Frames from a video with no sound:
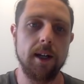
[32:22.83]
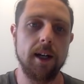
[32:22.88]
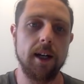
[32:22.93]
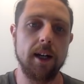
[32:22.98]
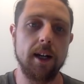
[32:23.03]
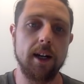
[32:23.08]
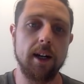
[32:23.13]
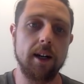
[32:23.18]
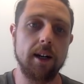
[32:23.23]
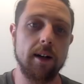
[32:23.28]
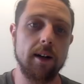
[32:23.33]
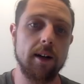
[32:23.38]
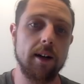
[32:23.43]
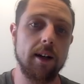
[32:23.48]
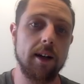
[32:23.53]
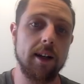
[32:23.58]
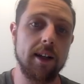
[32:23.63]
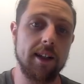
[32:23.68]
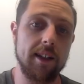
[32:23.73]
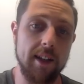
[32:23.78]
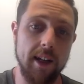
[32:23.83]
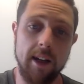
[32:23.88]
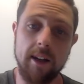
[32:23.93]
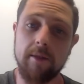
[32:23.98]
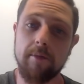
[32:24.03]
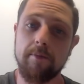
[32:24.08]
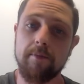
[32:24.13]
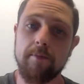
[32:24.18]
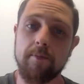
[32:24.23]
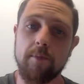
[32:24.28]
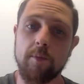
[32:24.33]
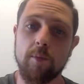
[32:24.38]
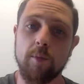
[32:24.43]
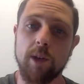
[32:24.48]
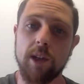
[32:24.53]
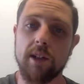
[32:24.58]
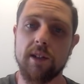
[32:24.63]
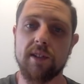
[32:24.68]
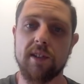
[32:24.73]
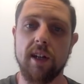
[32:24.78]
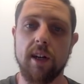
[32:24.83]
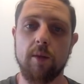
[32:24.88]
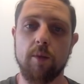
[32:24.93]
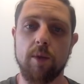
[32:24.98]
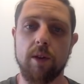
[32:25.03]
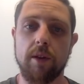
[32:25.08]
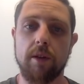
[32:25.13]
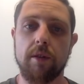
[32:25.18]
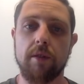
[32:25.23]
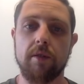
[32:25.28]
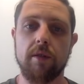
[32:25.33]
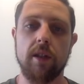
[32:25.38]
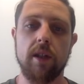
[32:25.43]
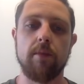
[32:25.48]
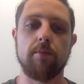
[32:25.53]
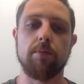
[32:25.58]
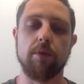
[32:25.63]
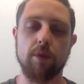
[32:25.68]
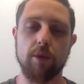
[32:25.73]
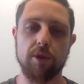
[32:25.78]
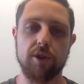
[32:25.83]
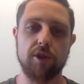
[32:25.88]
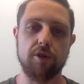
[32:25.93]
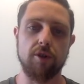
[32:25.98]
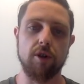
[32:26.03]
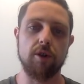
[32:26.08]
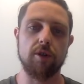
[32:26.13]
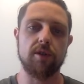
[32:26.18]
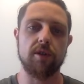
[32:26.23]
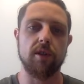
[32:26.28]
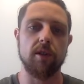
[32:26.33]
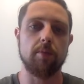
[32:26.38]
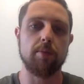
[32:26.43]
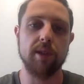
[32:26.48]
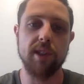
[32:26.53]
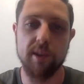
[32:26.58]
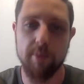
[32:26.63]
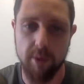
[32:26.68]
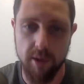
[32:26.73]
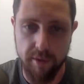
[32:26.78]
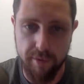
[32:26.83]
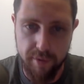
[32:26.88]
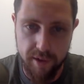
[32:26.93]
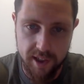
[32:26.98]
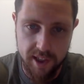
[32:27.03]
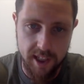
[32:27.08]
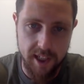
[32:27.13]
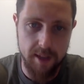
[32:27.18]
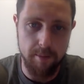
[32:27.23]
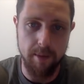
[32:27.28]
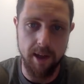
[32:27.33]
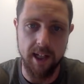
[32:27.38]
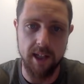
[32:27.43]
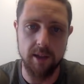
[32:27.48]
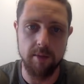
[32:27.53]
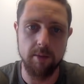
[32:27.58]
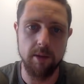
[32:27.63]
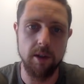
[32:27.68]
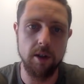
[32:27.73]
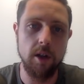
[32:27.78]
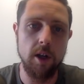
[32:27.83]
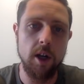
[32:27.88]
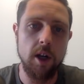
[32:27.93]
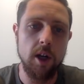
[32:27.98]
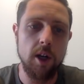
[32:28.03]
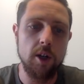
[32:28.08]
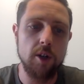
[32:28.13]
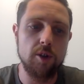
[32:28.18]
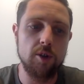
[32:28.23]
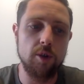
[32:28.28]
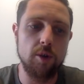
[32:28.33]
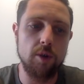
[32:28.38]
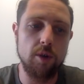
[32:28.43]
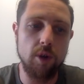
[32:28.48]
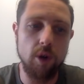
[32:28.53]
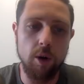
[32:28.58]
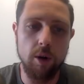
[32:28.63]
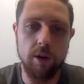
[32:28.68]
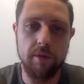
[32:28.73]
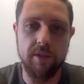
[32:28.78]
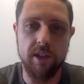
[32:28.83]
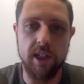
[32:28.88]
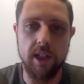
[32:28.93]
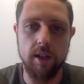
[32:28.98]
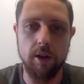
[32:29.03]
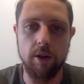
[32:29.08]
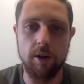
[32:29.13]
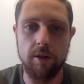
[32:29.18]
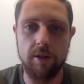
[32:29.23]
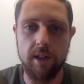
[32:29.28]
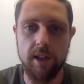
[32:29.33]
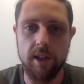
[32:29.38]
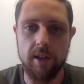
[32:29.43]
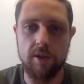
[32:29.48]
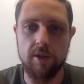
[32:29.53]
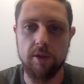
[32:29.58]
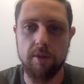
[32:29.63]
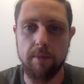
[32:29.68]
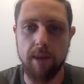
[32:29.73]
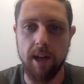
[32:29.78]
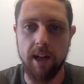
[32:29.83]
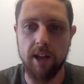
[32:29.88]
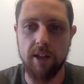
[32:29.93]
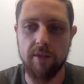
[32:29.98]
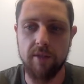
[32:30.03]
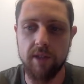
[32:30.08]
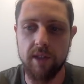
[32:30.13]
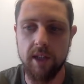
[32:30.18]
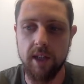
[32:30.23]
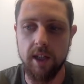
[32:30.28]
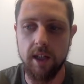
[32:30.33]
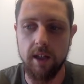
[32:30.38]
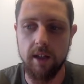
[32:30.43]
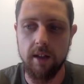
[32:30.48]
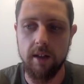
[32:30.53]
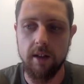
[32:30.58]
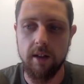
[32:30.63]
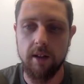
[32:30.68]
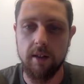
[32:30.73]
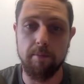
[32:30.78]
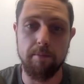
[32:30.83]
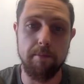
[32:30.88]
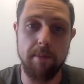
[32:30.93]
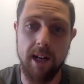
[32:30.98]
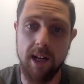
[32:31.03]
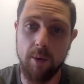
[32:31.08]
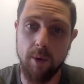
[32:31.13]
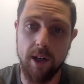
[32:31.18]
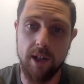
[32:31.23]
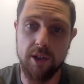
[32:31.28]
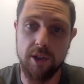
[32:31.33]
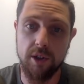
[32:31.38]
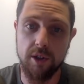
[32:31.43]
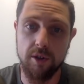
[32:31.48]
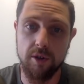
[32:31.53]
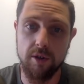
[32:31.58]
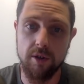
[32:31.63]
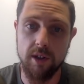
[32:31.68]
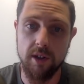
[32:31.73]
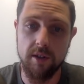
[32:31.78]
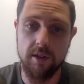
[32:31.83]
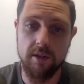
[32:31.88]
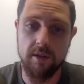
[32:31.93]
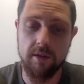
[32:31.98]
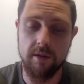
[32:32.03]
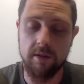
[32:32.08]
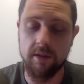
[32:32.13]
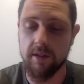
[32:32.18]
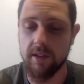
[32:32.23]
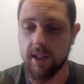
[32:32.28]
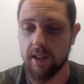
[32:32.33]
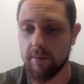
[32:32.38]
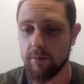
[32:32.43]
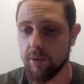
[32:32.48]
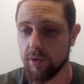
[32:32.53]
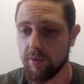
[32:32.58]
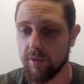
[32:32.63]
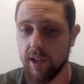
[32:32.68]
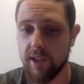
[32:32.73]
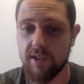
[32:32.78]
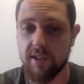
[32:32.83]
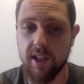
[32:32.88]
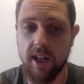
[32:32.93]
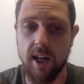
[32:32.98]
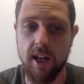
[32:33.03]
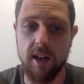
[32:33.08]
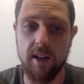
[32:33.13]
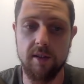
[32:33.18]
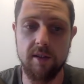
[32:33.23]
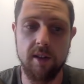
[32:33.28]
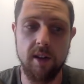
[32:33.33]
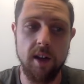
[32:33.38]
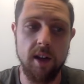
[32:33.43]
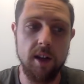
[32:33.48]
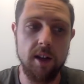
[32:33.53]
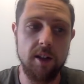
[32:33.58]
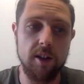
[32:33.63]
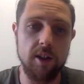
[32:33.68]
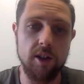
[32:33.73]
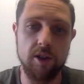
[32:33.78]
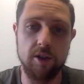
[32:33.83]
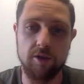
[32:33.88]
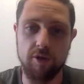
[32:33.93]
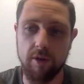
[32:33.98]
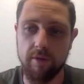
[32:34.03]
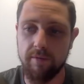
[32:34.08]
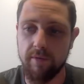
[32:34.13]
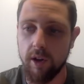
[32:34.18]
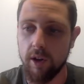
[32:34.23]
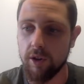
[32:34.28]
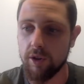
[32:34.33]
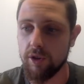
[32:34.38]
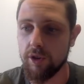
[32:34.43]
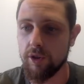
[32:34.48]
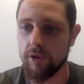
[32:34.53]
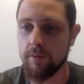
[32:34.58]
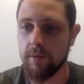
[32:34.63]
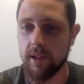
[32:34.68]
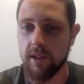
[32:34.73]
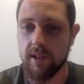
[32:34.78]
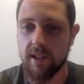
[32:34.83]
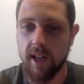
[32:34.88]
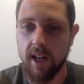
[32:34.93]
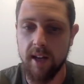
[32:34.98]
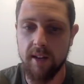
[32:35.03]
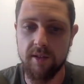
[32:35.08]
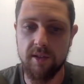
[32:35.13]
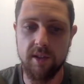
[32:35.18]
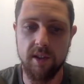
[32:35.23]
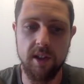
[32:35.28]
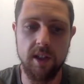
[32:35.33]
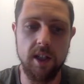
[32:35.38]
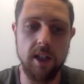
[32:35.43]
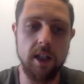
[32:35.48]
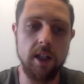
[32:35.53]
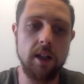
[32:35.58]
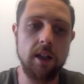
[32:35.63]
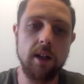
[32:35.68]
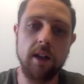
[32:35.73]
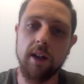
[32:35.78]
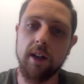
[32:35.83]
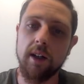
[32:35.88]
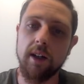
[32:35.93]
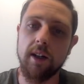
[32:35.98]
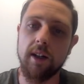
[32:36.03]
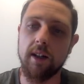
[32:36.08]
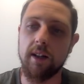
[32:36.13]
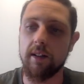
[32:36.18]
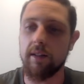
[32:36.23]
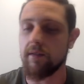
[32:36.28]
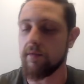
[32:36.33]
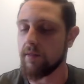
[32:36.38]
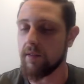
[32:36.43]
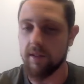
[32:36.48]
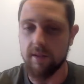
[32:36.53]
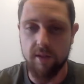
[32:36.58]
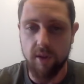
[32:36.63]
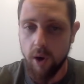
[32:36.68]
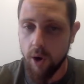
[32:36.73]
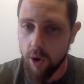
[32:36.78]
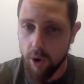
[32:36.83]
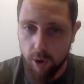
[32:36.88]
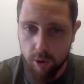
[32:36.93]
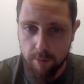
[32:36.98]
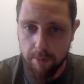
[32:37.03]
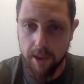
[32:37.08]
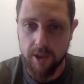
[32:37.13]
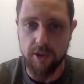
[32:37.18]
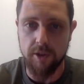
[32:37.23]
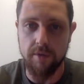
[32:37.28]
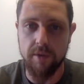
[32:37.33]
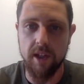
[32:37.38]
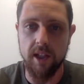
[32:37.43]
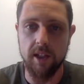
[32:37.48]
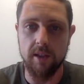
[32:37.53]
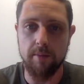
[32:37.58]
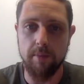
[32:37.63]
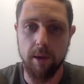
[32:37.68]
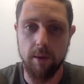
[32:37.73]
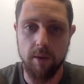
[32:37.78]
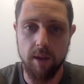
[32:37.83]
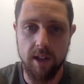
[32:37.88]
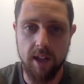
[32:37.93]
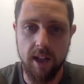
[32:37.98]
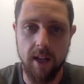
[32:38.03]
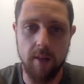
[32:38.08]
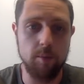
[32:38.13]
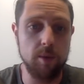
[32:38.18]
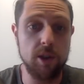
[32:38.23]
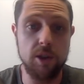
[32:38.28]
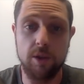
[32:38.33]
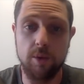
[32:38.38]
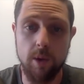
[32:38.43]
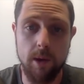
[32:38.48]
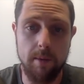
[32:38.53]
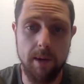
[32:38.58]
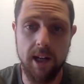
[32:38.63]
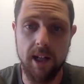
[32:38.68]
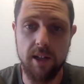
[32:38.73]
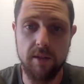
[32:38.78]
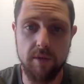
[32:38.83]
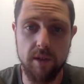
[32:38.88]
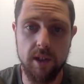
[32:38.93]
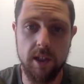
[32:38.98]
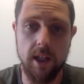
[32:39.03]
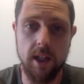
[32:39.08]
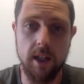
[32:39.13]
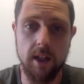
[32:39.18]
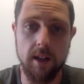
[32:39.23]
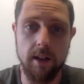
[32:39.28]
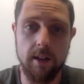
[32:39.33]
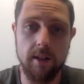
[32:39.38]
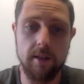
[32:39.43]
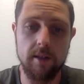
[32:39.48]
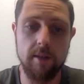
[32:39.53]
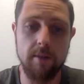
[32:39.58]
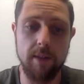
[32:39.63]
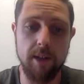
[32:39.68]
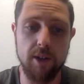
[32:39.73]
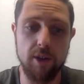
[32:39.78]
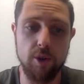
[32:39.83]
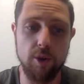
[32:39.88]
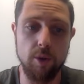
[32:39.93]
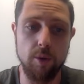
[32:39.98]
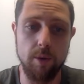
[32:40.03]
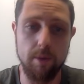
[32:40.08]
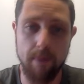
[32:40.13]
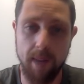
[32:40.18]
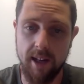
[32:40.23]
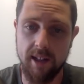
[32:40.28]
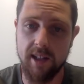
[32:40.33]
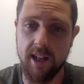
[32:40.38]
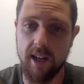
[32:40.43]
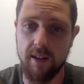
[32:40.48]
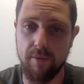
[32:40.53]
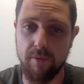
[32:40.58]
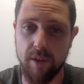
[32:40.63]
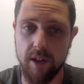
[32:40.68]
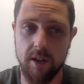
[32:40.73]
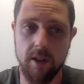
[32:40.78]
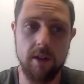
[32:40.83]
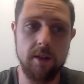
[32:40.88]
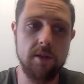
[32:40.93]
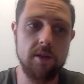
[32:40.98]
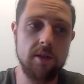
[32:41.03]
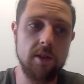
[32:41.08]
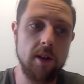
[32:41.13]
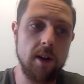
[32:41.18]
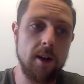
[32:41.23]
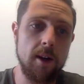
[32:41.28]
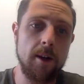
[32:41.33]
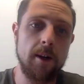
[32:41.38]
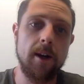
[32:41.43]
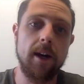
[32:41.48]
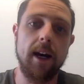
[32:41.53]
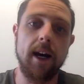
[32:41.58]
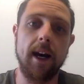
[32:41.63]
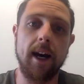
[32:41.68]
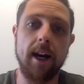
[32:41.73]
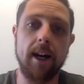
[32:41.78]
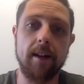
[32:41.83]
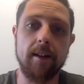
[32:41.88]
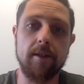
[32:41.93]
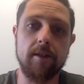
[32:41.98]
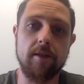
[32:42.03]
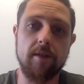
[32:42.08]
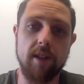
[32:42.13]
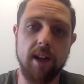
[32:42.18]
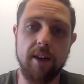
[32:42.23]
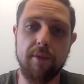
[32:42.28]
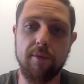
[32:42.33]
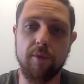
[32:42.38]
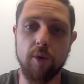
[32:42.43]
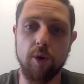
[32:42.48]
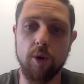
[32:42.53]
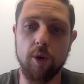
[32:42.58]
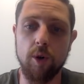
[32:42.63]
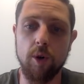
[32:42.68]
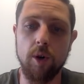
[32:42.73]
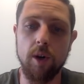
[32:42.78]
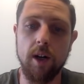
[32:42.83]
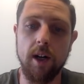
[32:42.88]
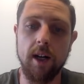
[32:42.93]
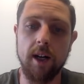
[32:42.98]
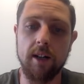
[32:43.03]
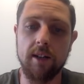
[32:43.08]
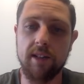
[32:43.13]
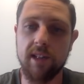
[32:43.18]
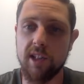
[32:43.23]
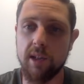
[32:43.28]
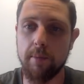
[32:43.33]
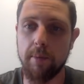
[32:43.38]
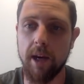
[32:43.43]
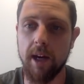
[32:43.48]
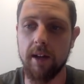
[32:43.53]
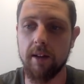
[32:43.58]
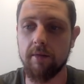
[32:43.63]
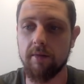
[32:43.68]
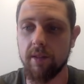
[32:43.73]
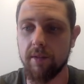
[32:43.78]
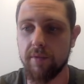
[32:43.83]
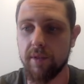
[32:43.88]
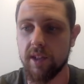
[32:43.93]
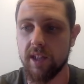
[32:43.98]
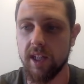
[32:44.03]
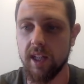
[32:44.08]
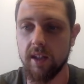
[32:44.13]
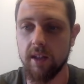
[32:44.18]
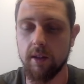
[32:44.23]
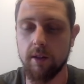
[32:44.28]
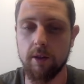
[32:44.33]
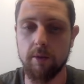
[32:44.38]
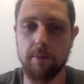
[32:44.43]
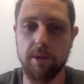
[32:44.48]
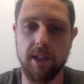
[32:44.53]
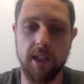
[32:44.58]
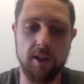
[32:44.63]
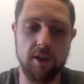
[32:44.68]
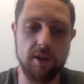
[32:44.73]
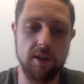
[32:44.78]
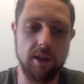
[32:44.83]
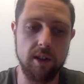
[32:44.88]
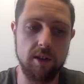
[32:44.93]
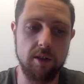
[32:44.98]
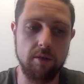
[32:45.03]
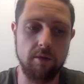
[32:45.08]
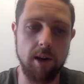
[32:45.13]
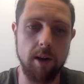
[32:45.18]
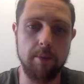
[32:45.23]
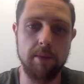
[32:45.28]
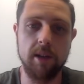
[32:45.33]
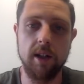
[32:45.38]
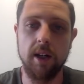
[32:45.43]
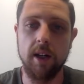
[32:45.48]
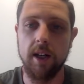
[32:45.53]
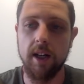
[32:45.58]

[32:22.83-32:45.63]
Again, we're going to start with the broad strokes and the principle of fatigue management. So the goal of a deload is to manage fatigue. Many ways you can do this. You can take more rest days, you can drop volume, intensity, there's a whole bunch of things. But again, we just want to manage fatigue to make sure that we maintain fitness and therefore dissipate the fatigue that could potentially interrupt